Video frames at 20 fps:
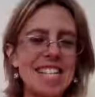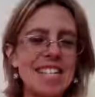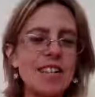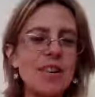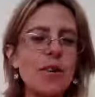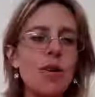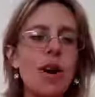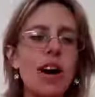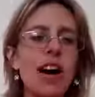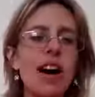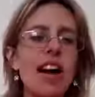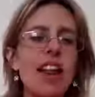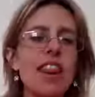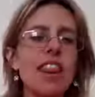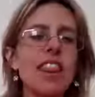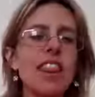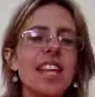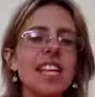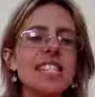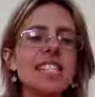So
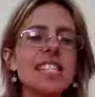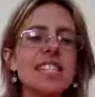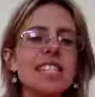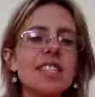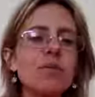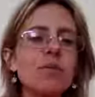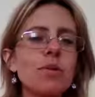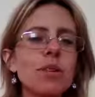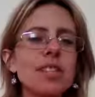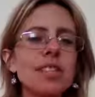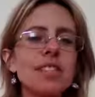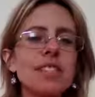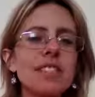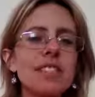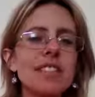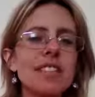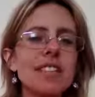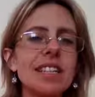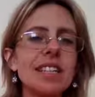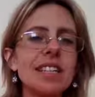this is what
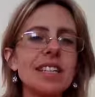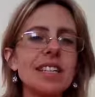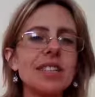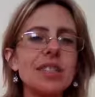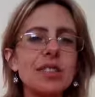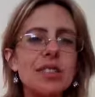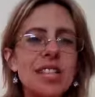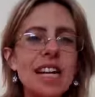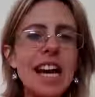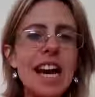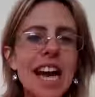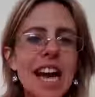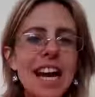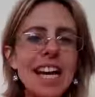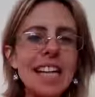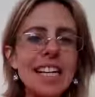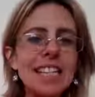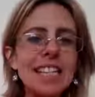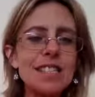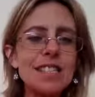
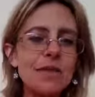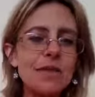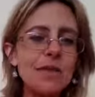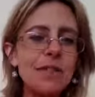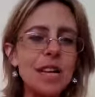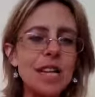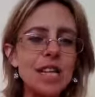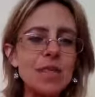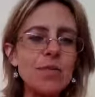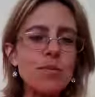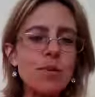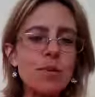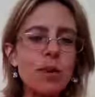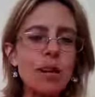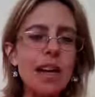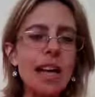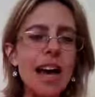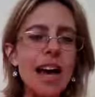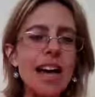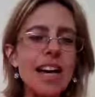today's Facebook
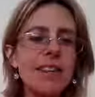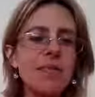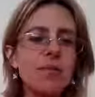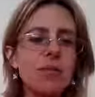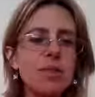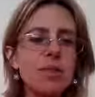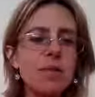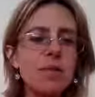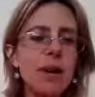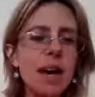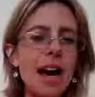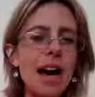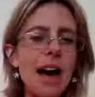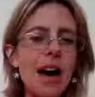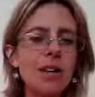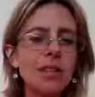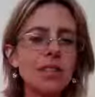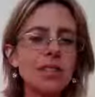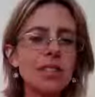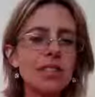Live was
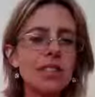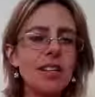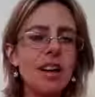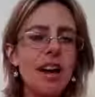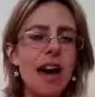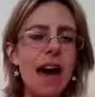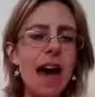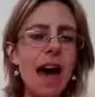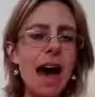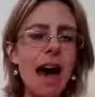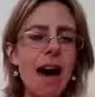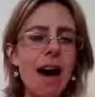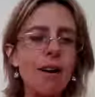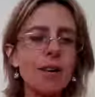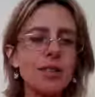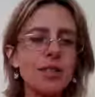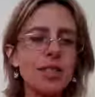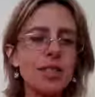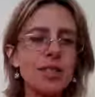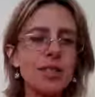about.
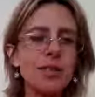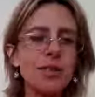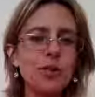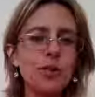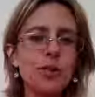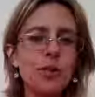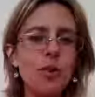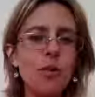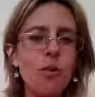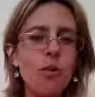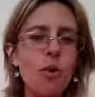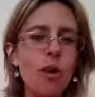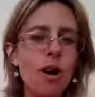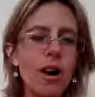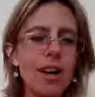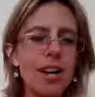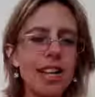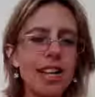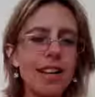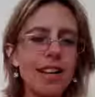How does Google
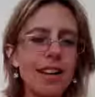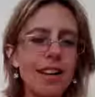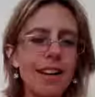work?